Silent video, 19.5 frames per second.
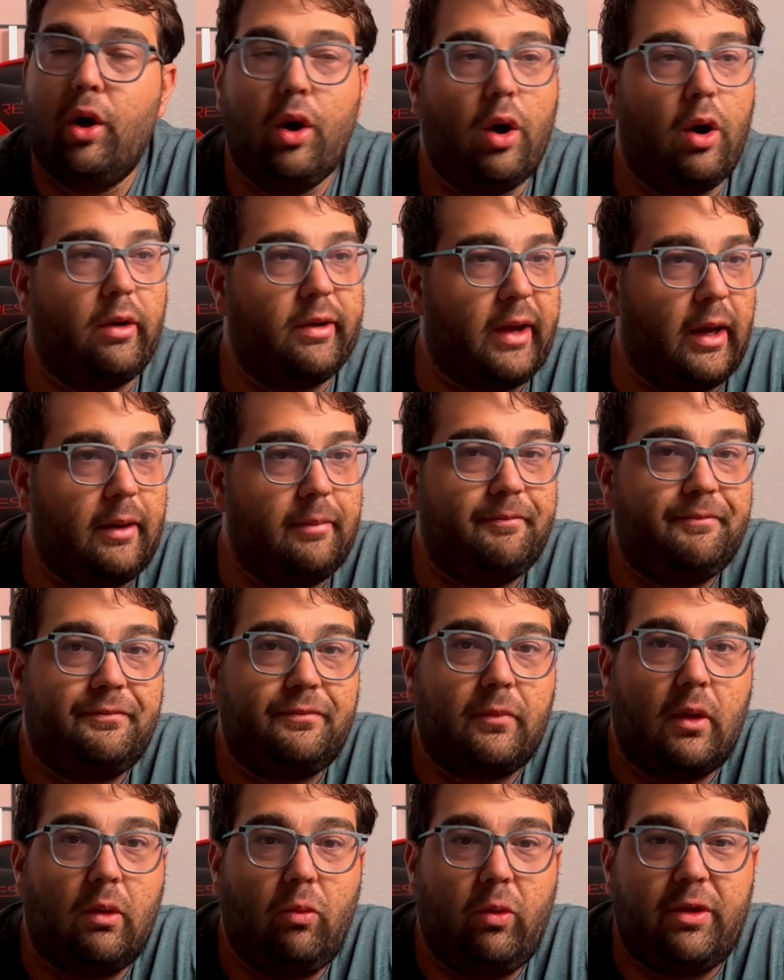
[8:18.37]
Okay,
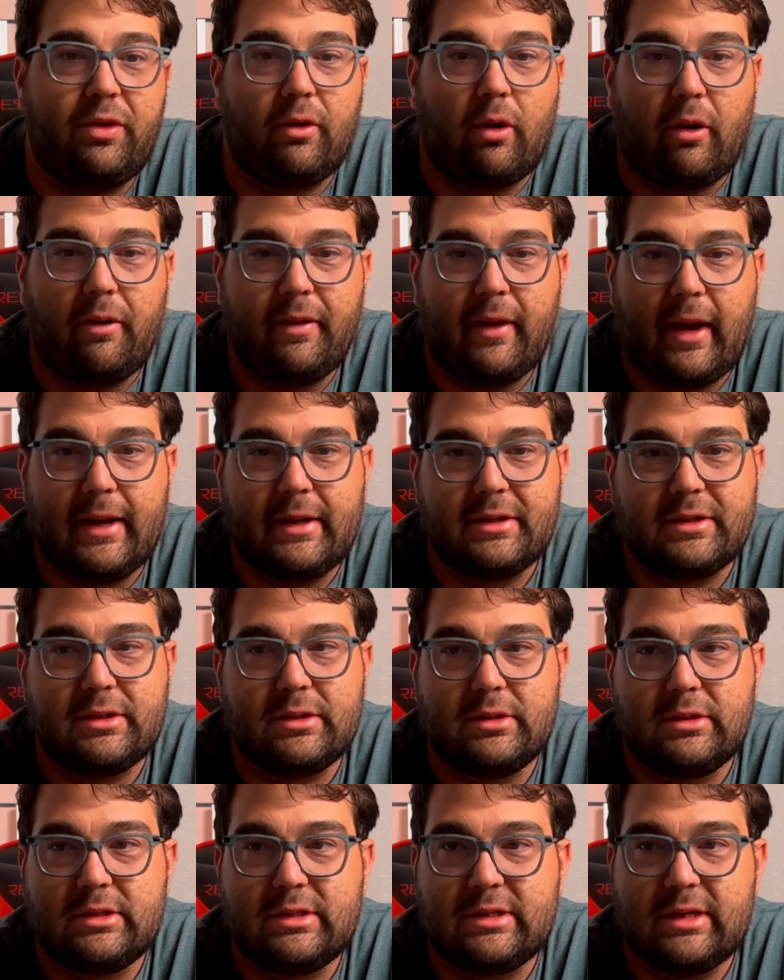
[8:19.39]
with all that
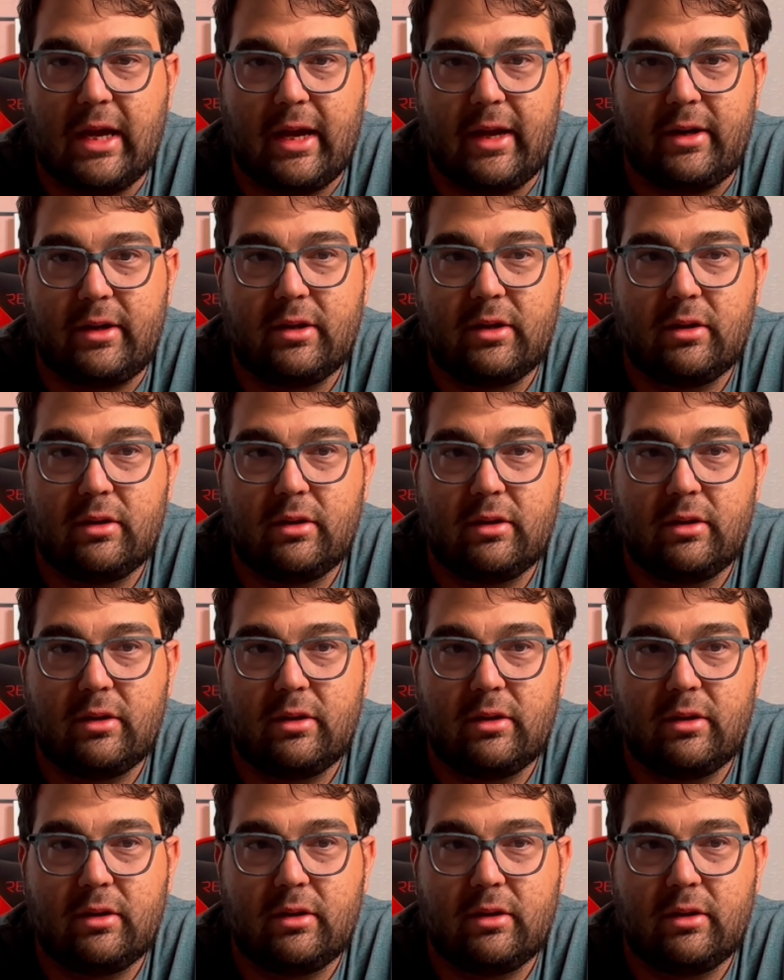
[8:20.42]
said,